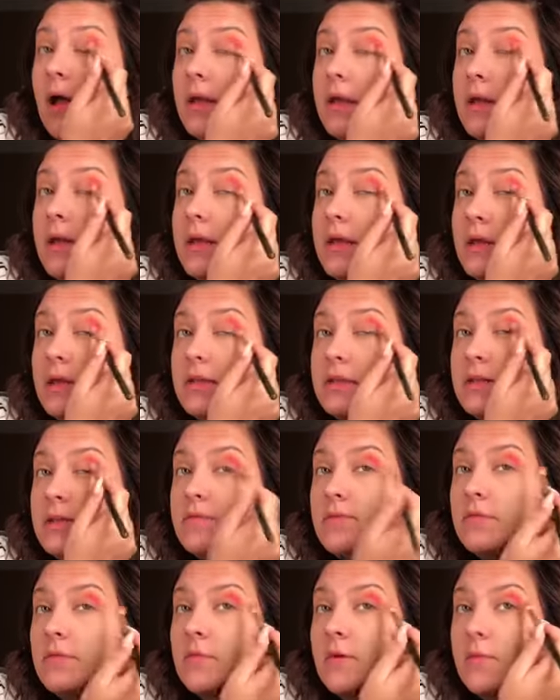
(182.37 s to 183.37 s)
it is
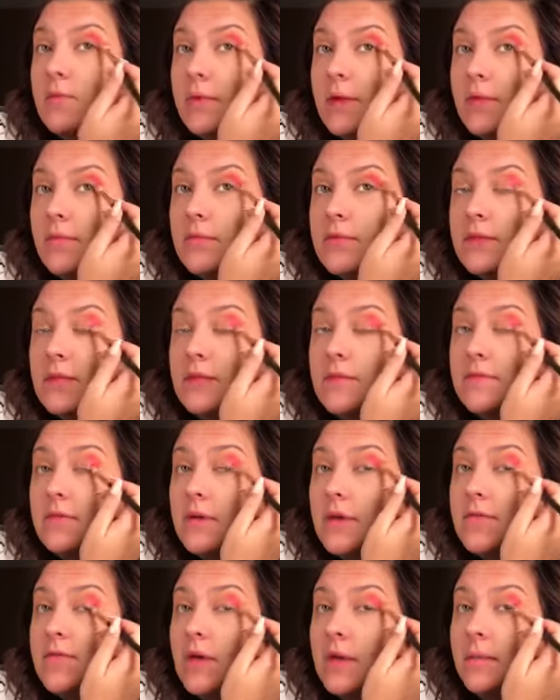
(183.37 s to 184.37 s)
even more pigmented if
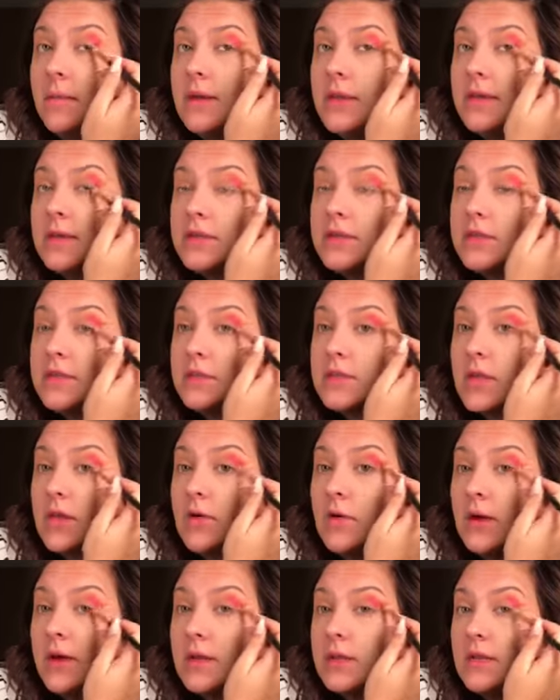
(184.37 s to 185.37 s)
you have that base,
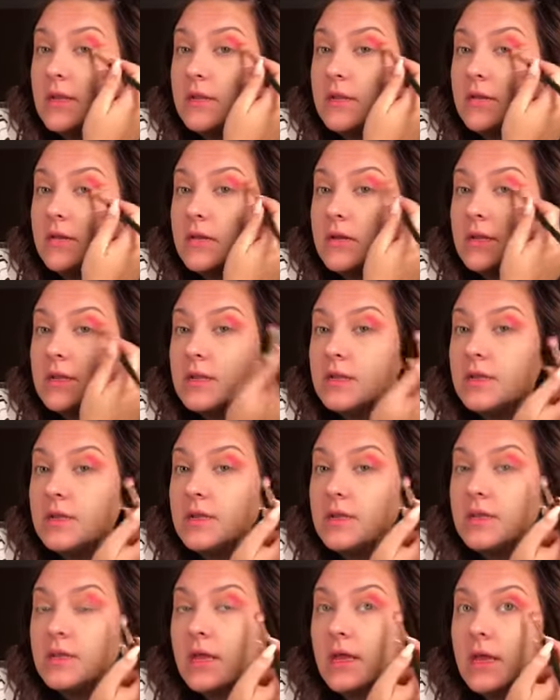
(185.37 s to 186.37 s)
so I need to look into
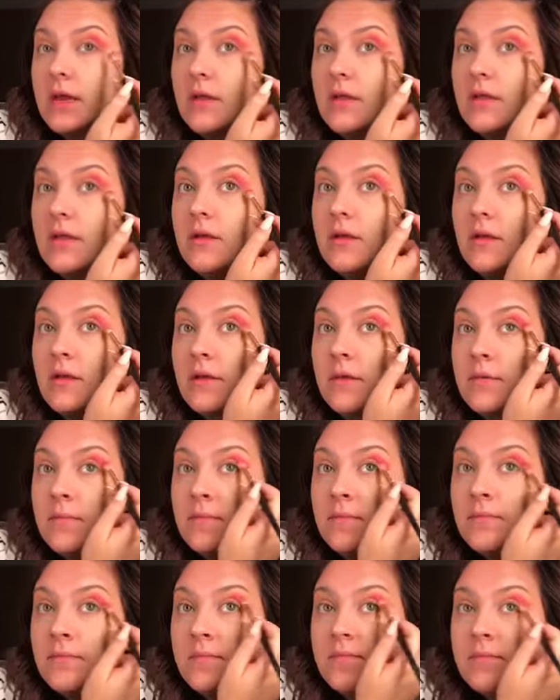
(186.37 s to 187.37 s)
getting that.
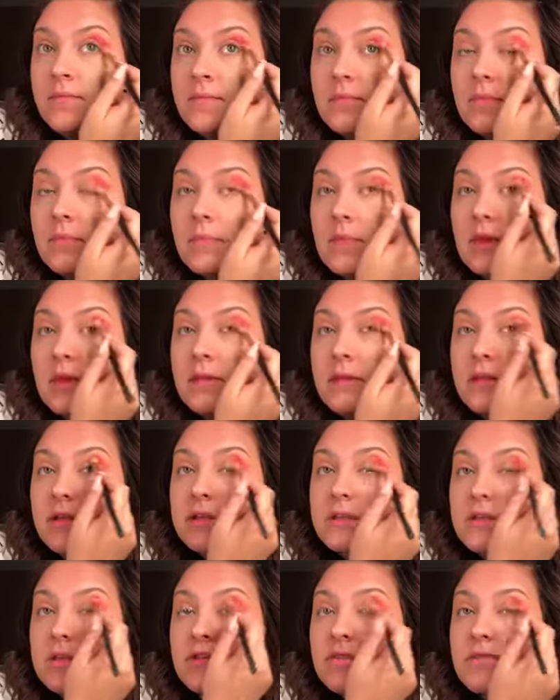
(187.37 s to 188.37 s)
And
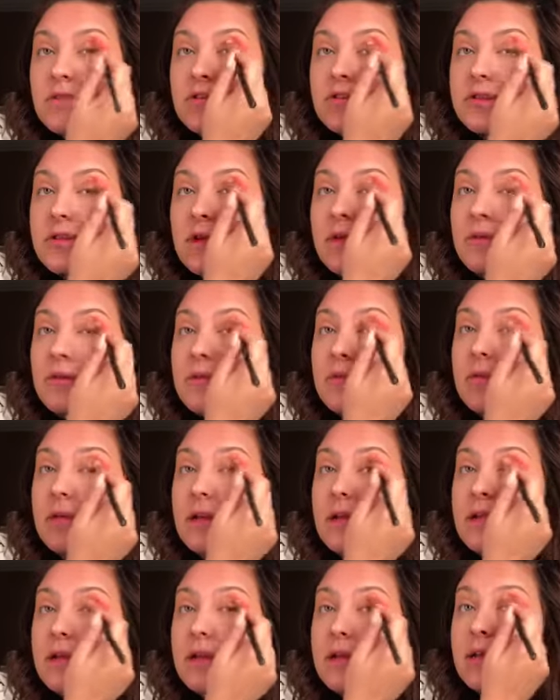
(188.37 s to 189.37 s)
this is the first color we're
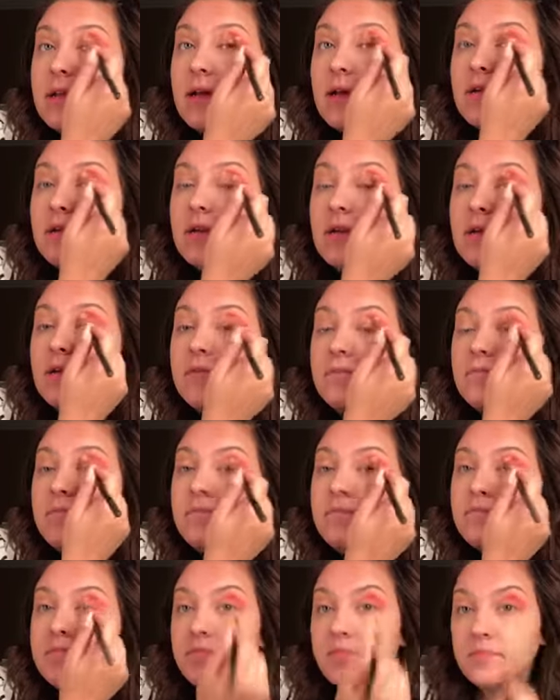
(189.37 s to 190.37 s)
going to lay down here.
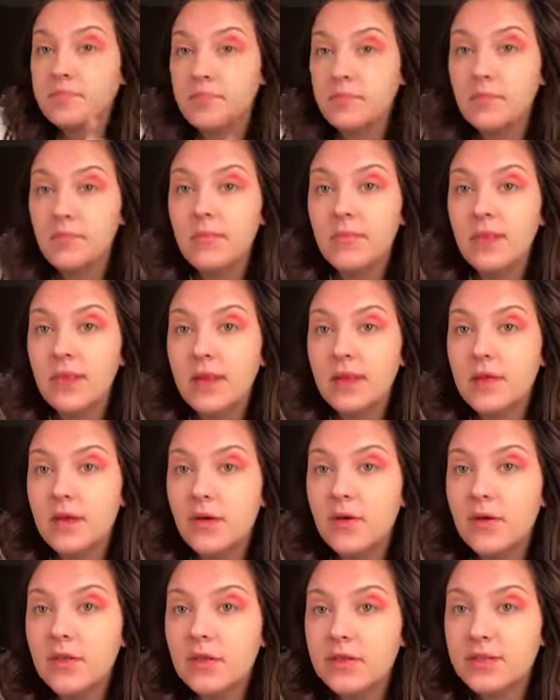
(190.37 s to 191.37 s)
I
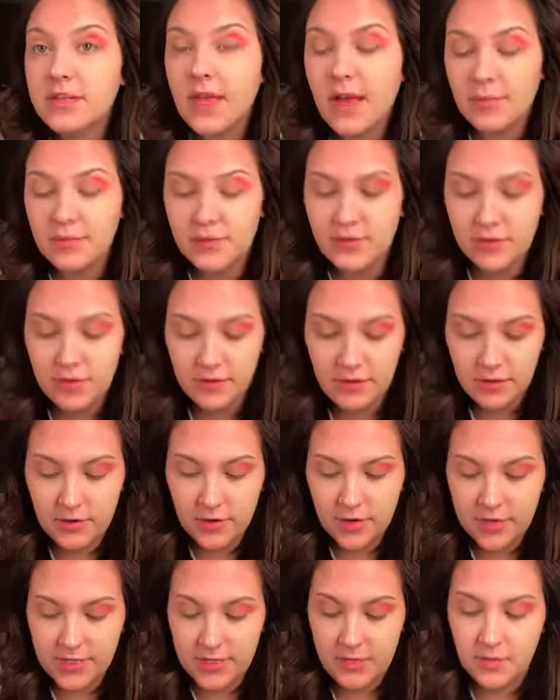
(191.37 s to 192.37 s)
know it looks absolutely
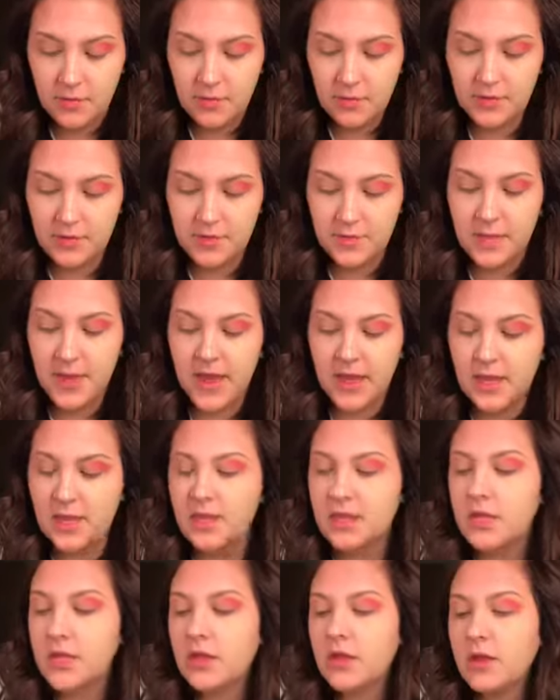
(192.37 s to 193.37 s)
crazy, but we're just
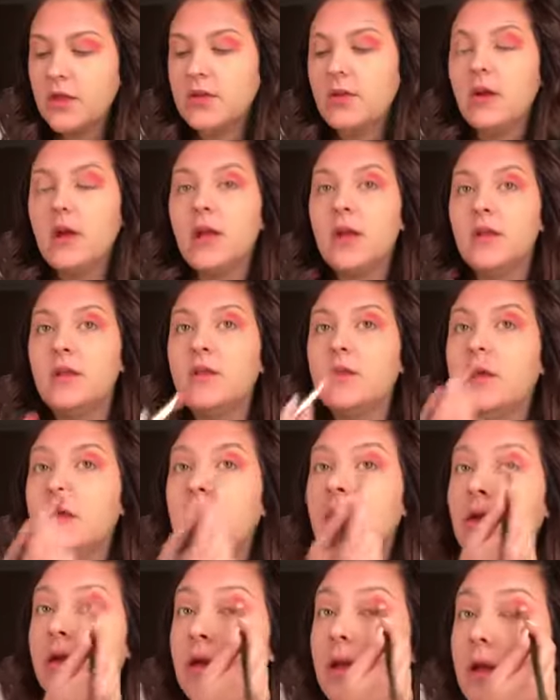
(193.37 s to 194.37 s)
packing the color on,
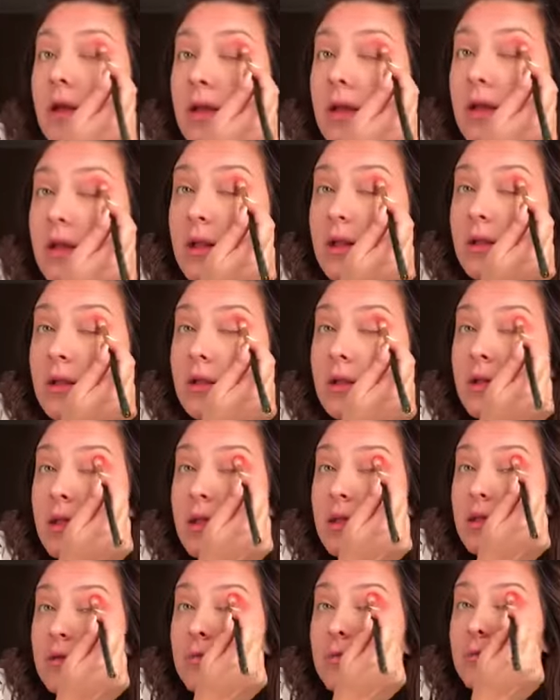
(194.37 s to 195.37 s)
and
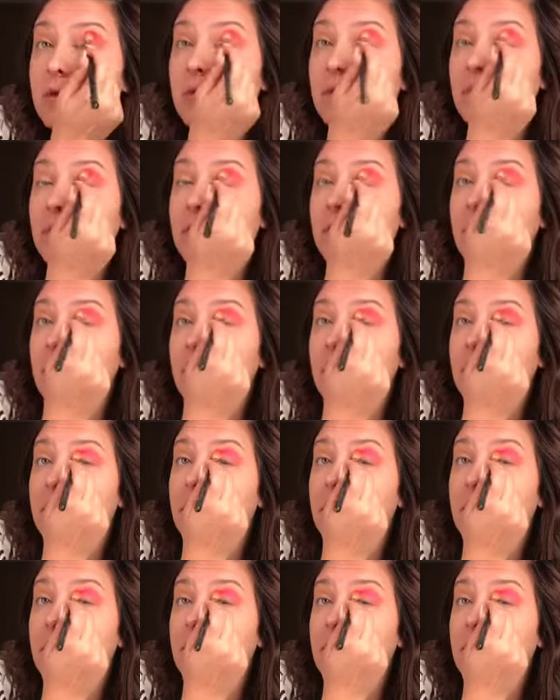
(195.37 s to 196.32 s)
then we will